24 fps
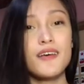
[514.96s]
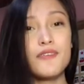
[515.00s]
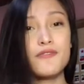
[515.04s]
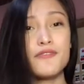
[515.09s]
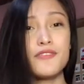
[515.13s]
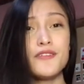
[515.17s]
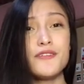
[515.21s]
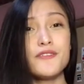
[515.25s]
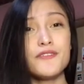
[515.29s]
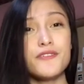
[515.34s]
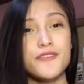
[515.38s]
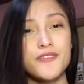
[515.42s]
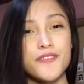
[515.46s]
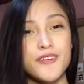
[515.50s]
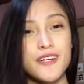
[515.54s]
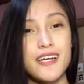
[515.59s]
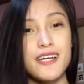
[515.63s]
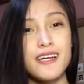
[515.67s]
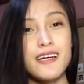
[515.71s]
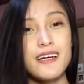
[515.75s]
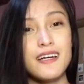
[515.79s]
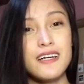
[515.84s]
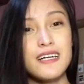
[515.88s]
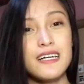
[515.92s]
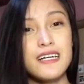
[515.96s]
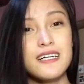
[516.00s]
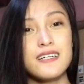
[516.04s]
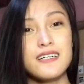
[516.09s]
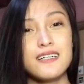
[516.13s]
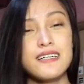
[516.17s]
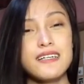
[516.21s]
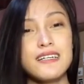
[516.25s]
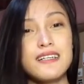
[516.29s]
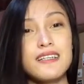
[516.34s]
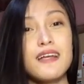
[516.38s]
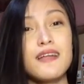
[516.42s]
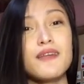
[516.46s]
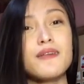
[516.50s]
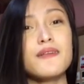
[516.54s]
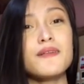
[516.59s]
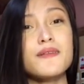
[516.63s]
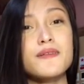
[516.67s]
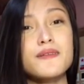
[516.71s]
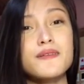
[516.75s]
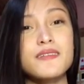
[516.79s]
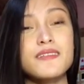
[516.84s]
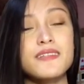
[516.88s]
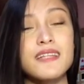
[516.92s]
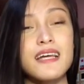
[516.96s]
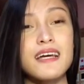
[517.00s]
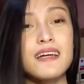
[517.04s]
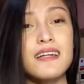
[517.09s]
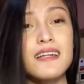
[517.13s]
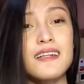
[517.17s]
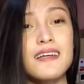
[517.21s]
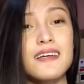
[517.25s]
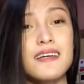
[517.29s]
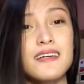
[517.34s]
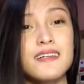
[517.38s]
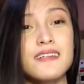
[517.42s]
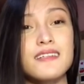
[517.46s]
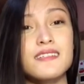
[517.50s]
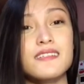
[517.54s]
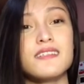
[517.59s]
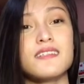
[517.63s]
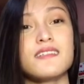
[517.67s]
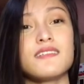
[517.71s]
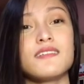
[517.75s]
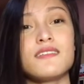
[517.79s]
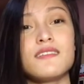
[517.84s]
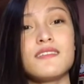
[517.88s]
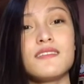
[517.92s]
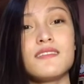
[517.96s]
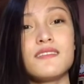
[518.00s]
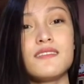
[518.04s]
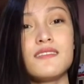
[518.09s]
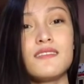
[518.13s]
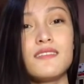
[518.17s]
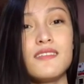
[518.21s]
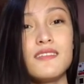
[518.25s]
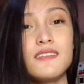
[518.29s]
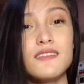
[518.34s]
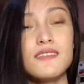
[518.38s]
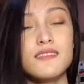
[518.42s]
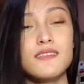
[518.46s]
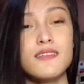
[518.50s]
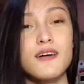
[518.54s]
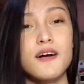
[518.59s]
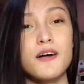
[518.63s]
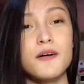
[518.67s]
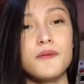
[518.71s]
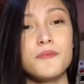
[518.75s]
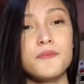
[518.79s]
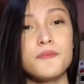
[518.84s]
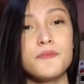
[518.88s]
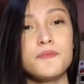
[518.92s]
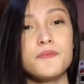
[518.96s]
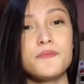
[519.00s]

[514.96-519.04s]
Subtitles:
feel free. Hello, the necklace and then desktop.